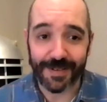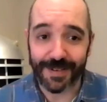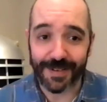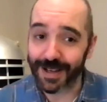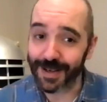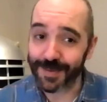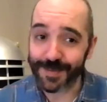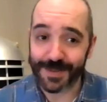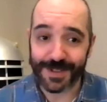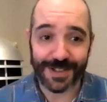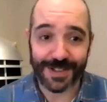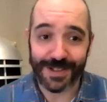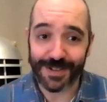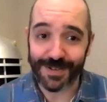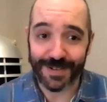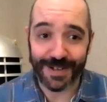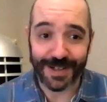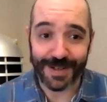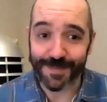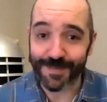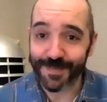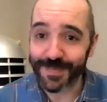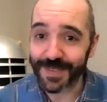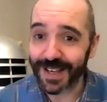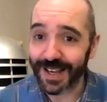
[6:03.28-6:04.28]

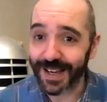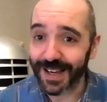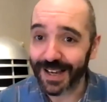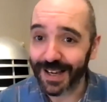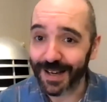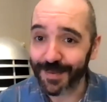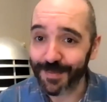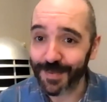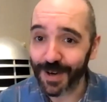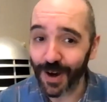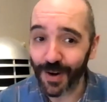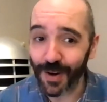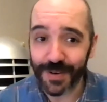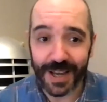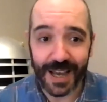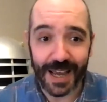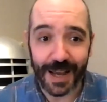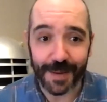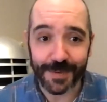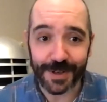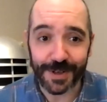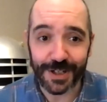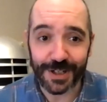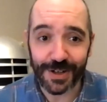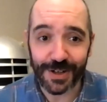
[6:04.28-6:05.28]
Okay, I'm
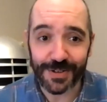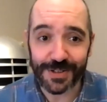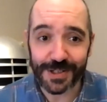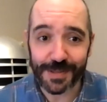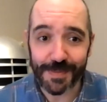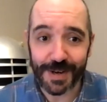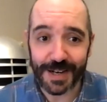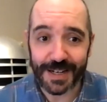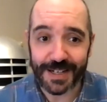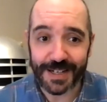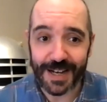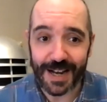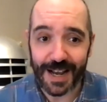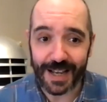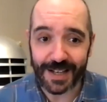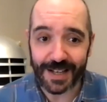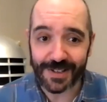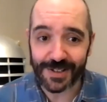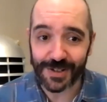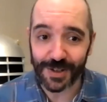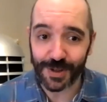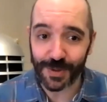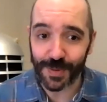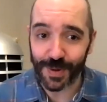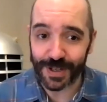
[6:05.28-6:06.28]
going to go to my
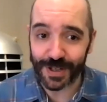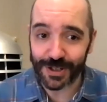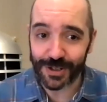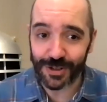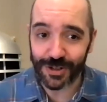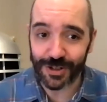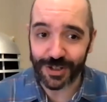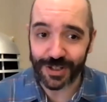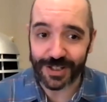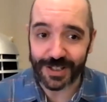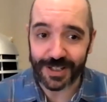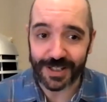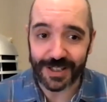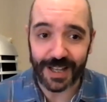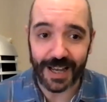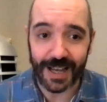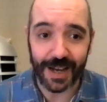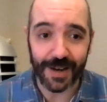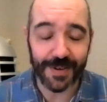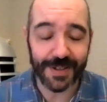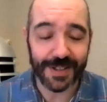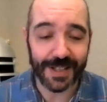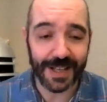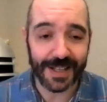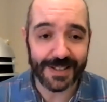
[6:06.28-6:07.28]
next question
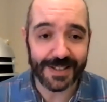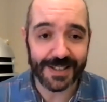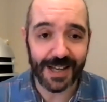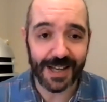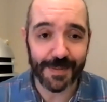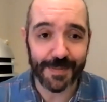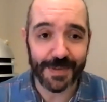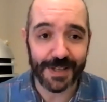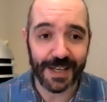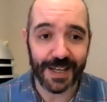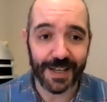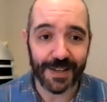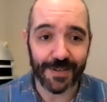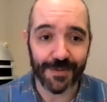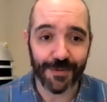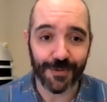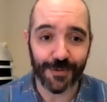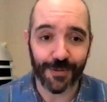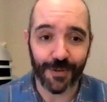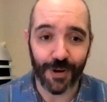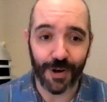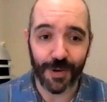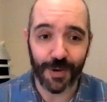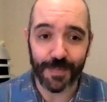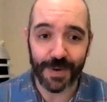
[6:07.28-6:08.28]
now, and that's coming in
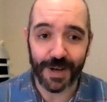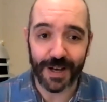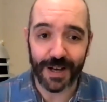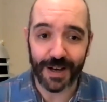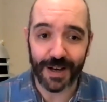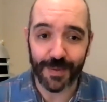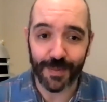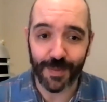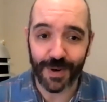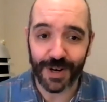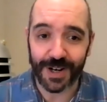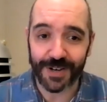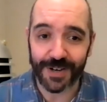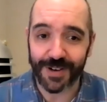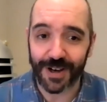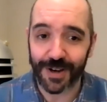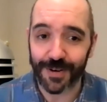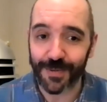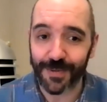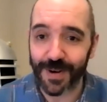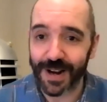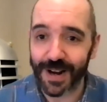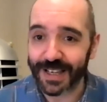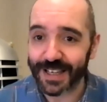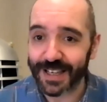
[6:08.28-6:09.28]
from one of our
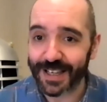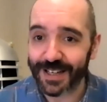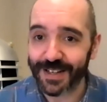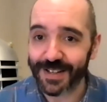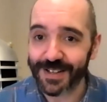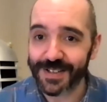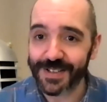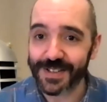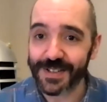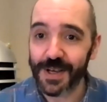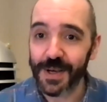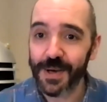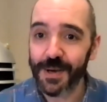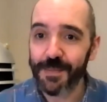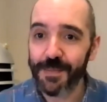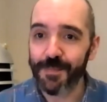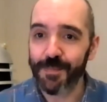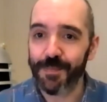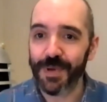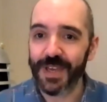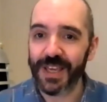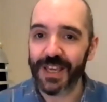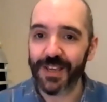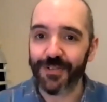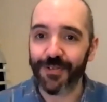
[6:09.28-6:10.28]
regulars,
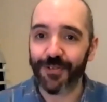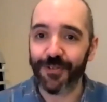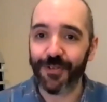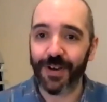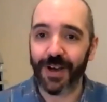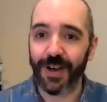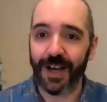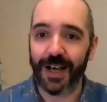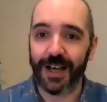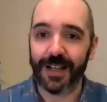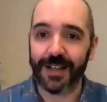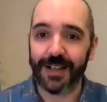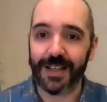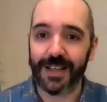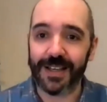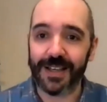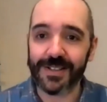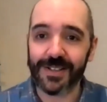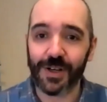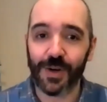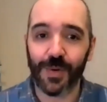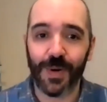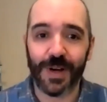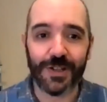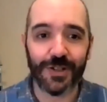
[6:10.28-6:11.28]
Beef. And here's
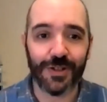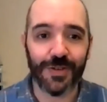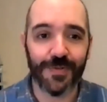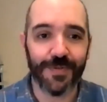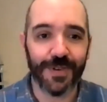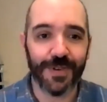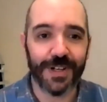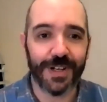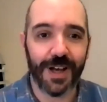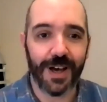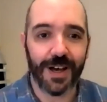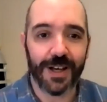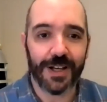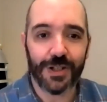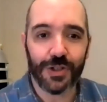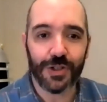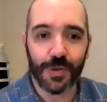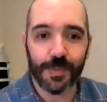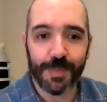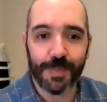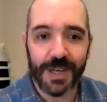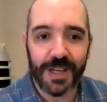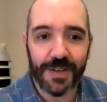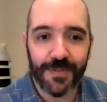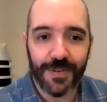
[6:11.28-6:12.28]
a question for Nigel.
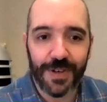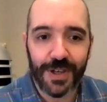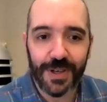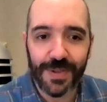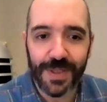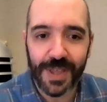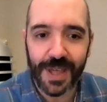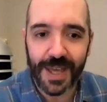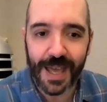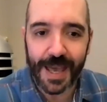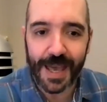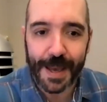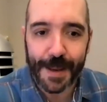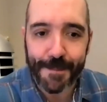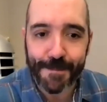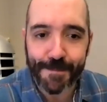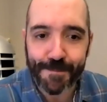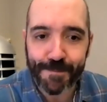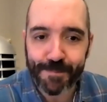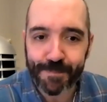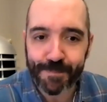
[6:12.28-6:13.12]
Beef, are you there?